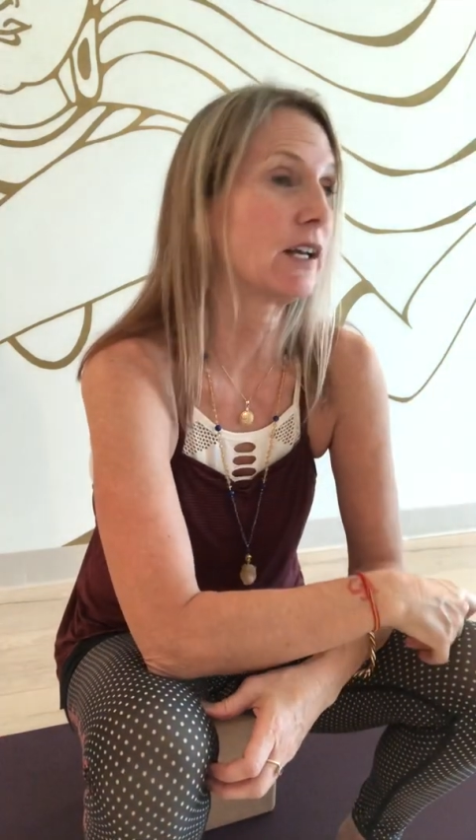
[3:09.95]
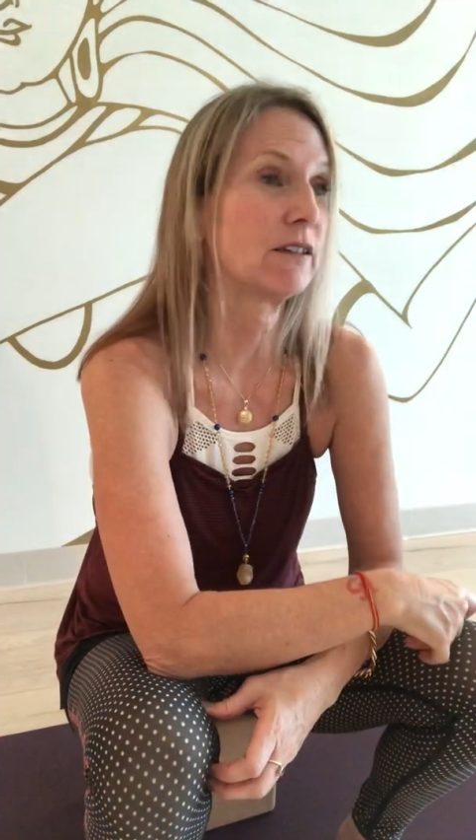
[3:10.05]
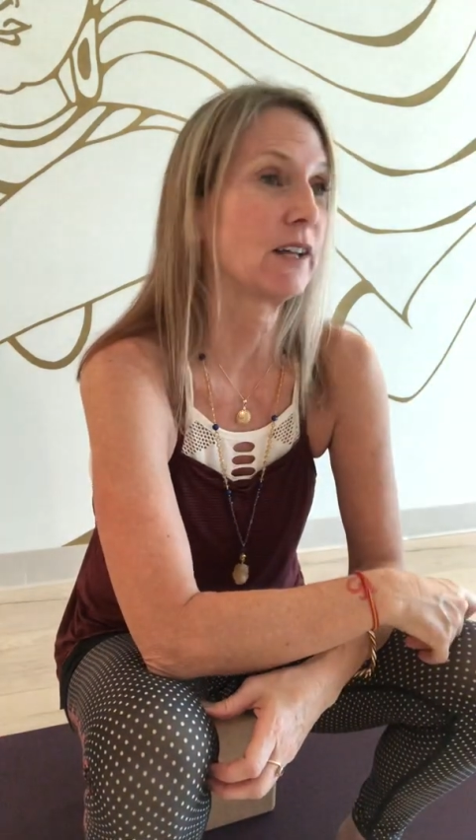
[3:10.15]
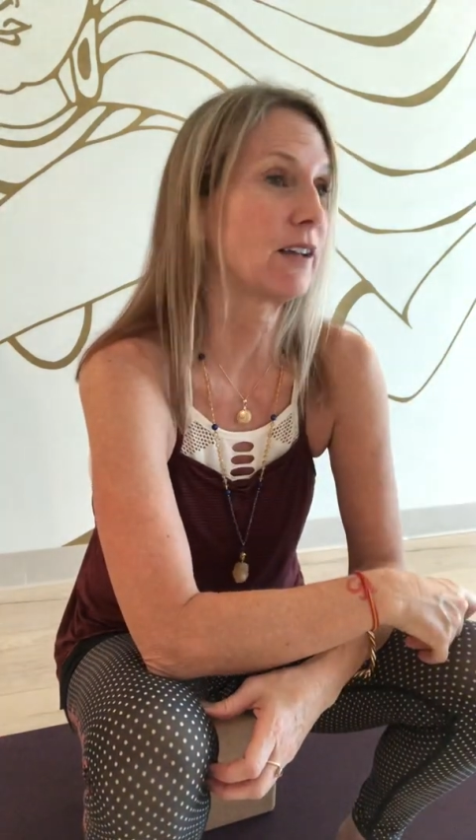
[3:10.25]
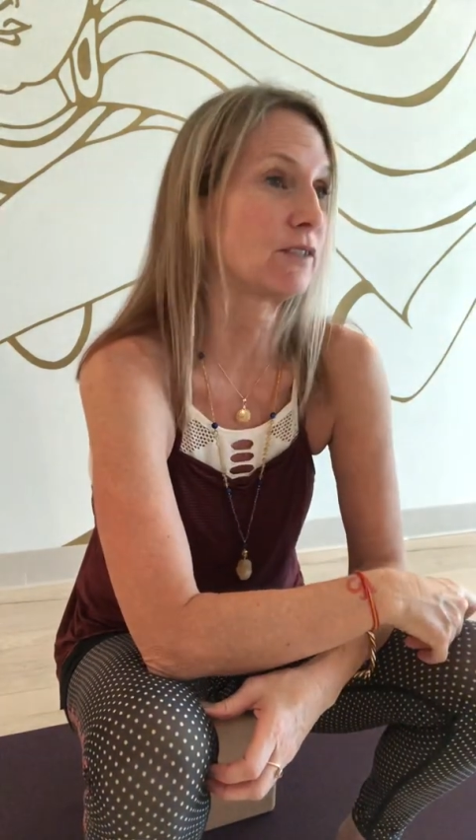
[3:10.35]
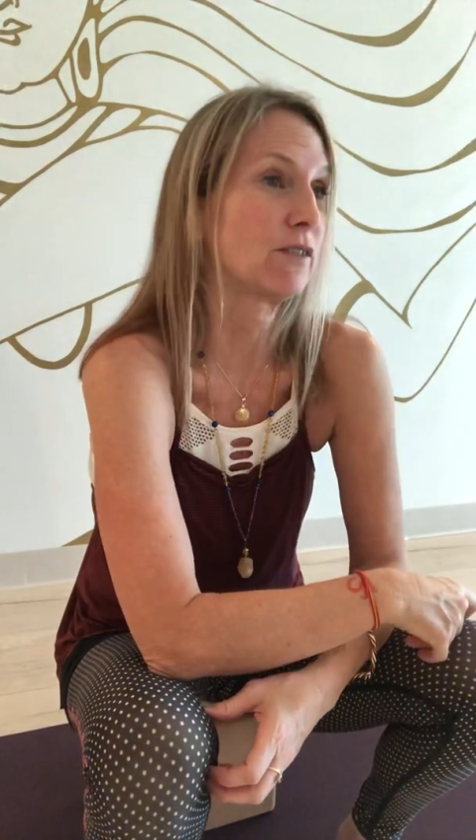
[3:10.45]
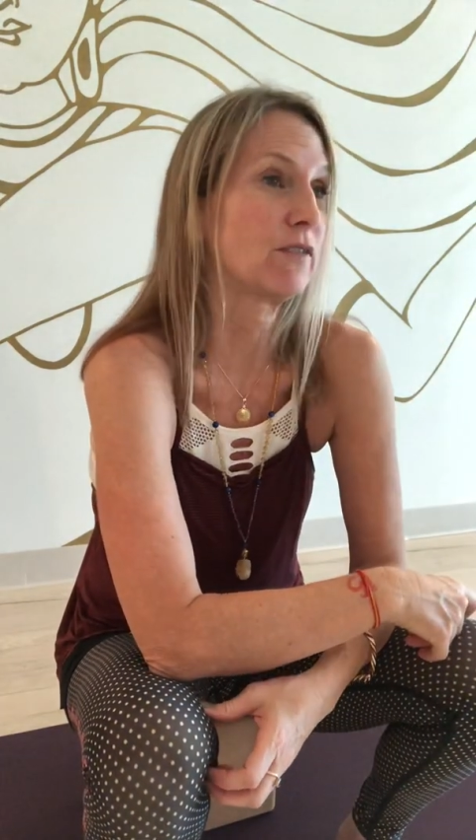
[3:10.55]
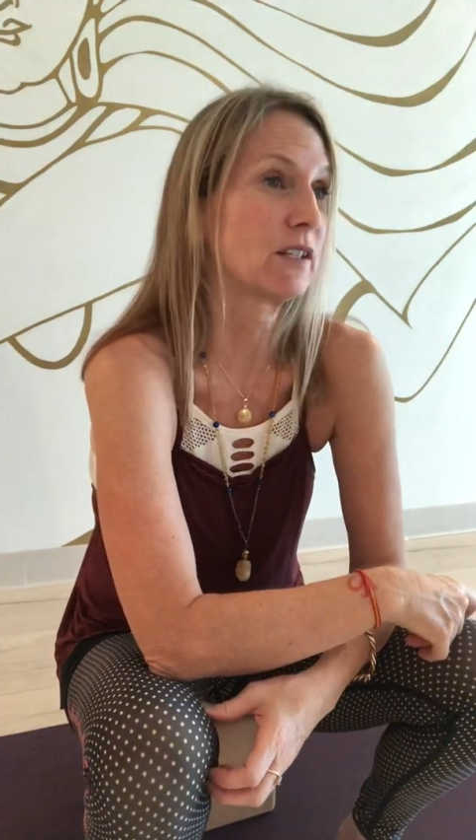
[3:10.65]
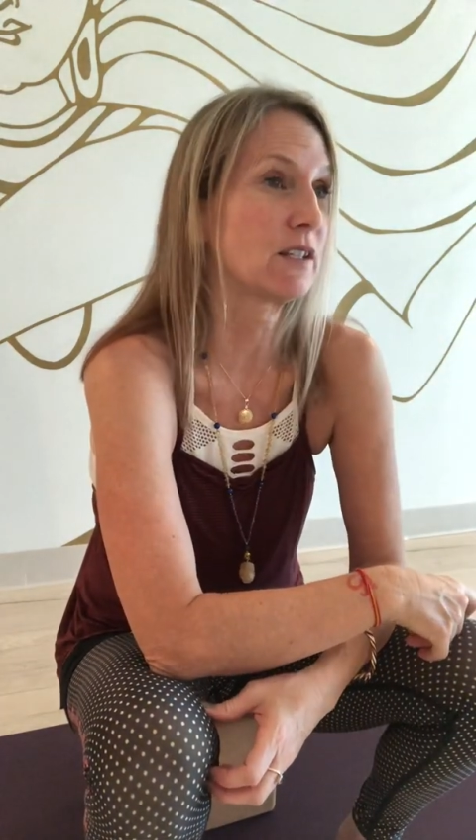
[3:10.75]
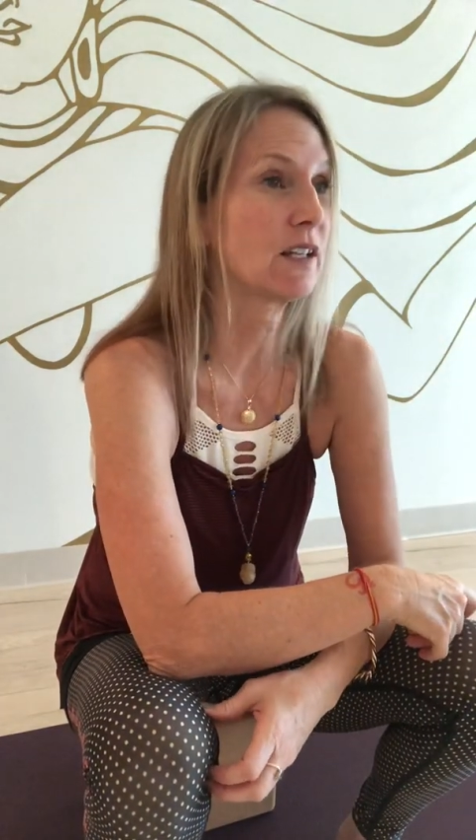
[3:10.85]
I don't have to
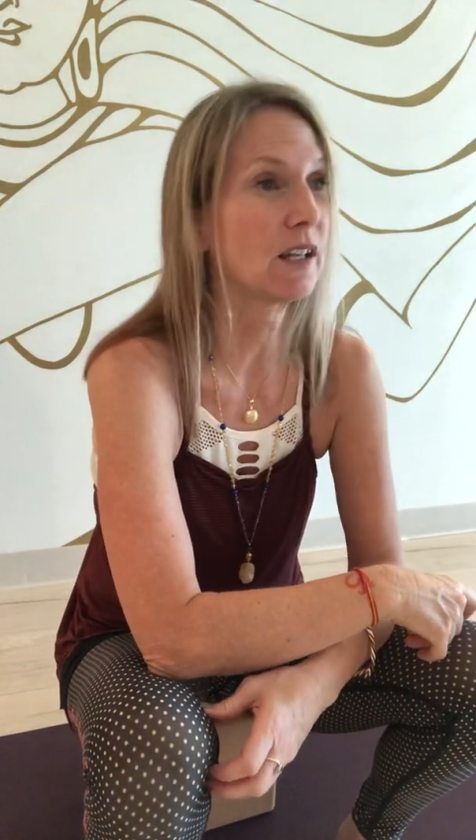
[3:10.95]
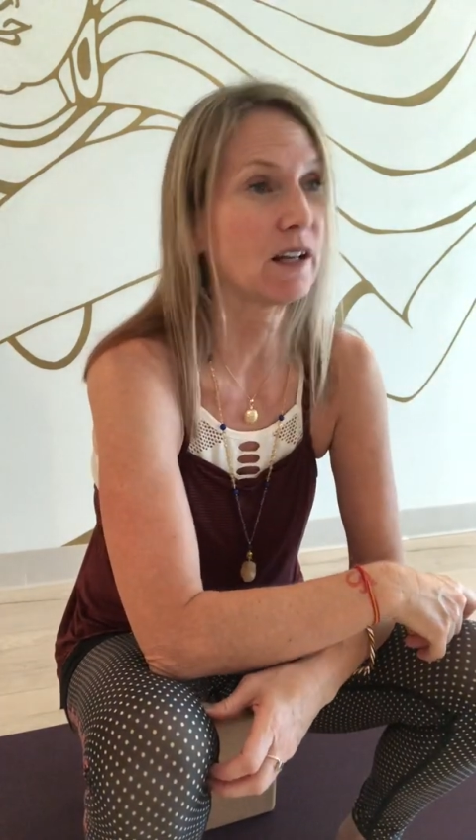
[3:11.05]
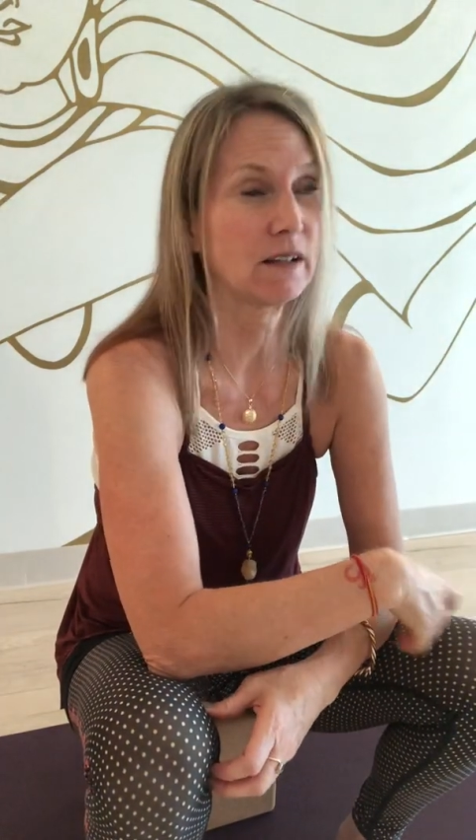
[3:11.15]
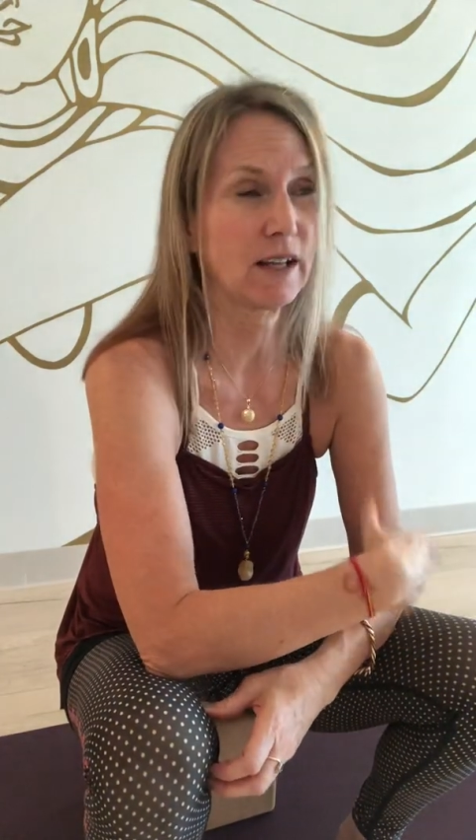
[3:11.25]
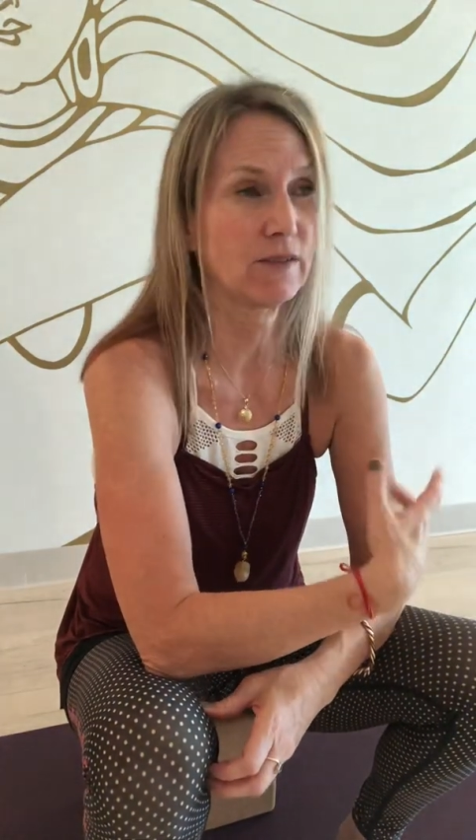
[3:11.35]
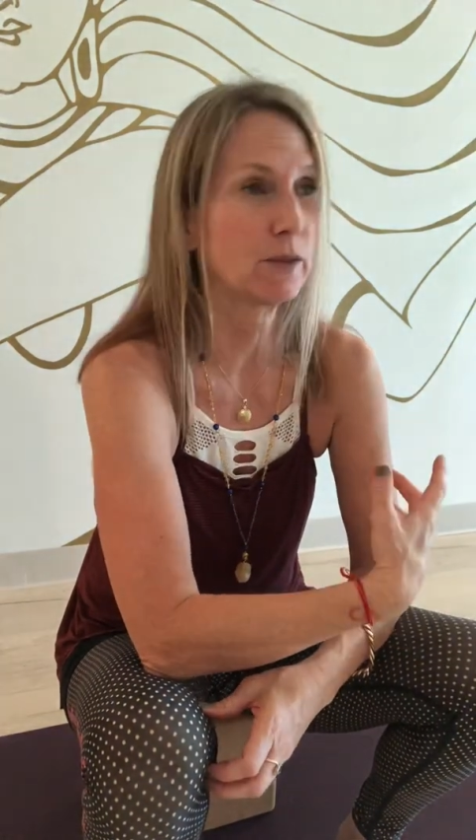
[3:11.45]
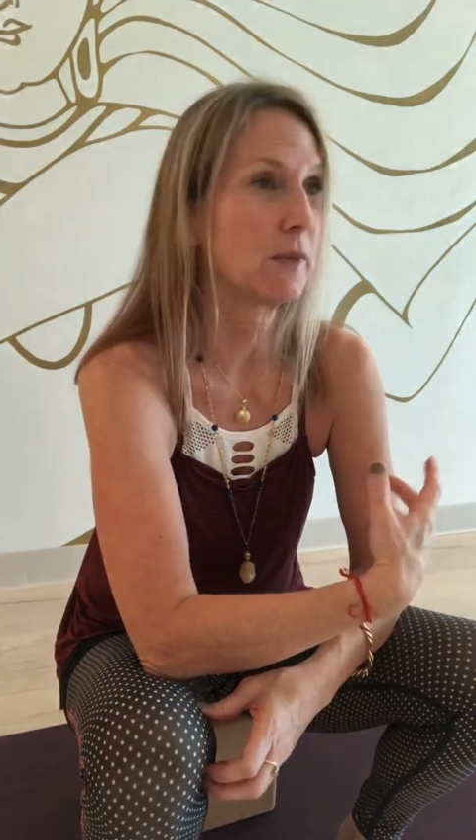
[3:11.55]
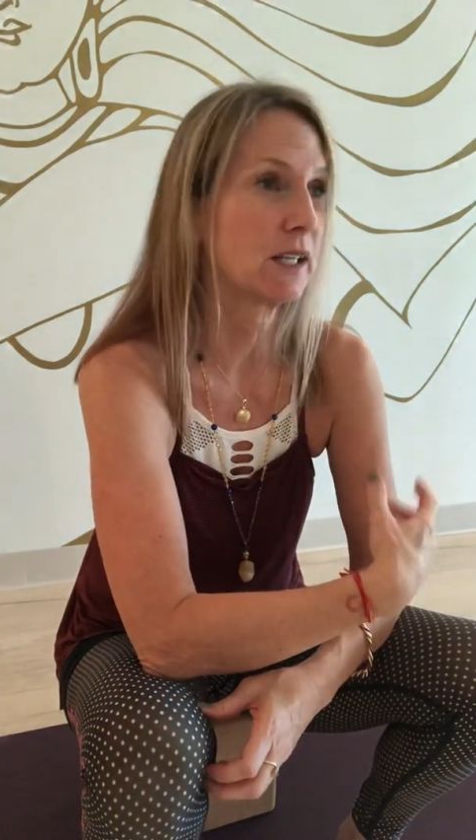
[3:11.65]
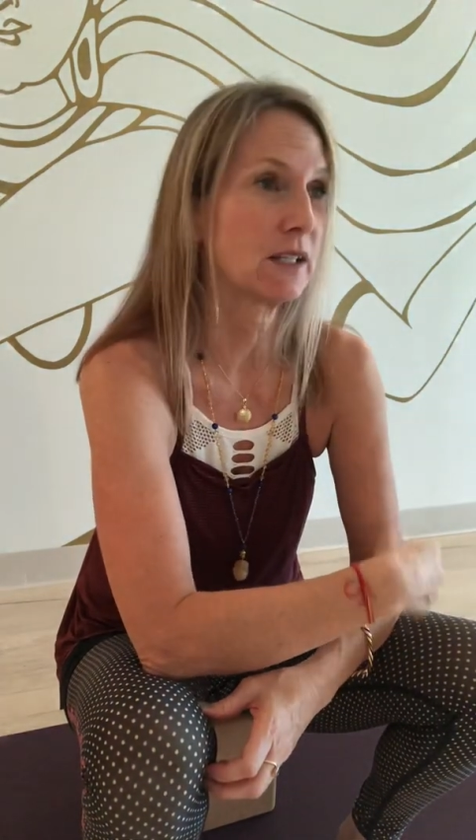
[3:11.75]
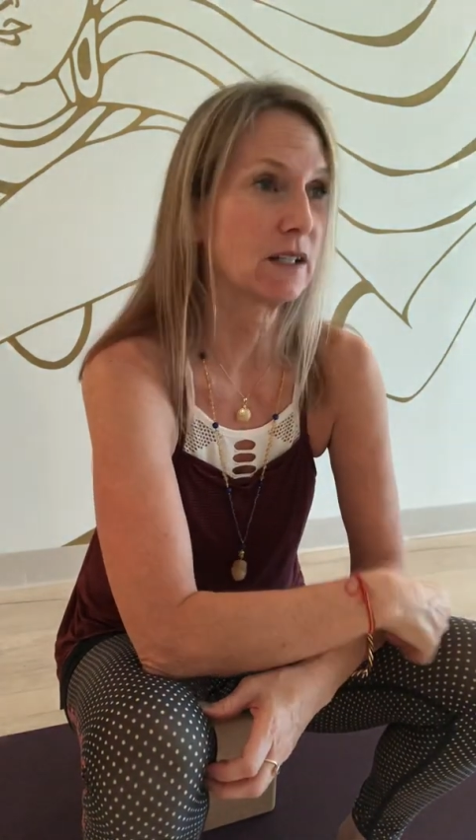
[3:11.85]
fix it, I don't have to
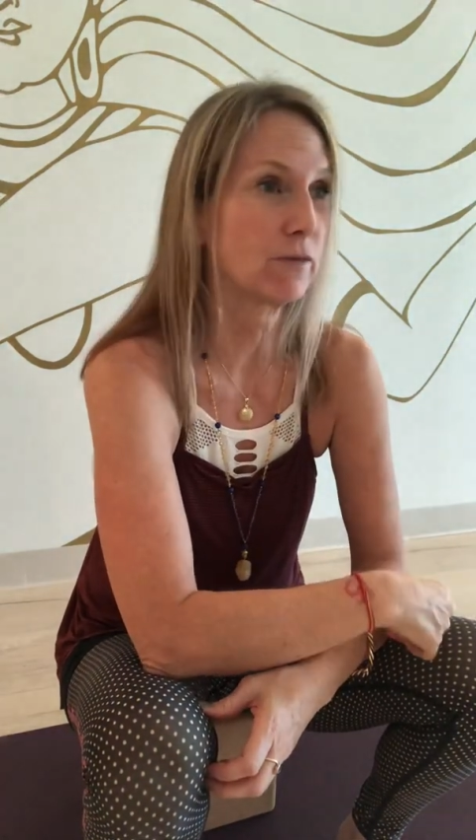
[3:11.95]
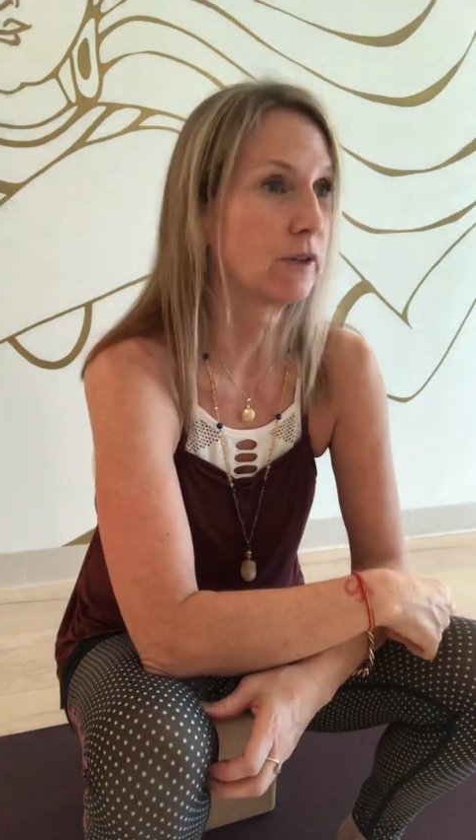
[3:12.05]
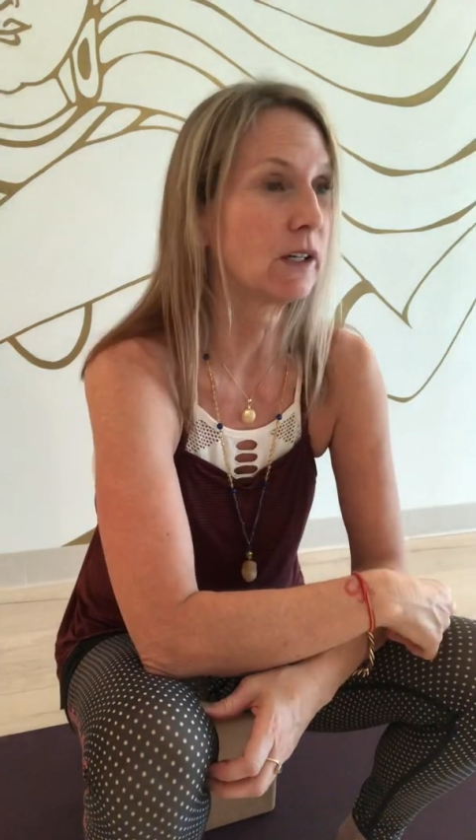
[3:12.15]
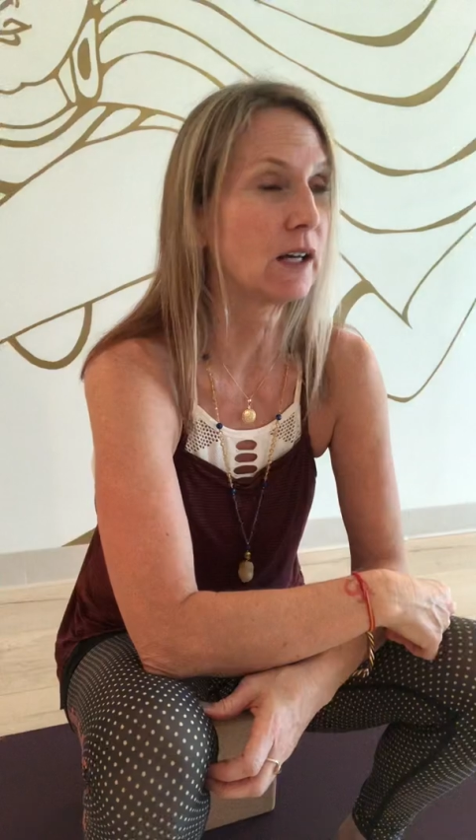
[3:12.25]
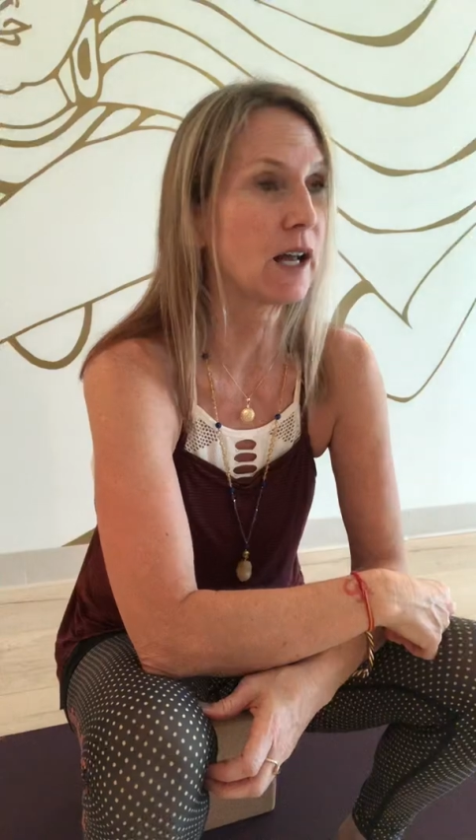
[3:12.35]
make it different,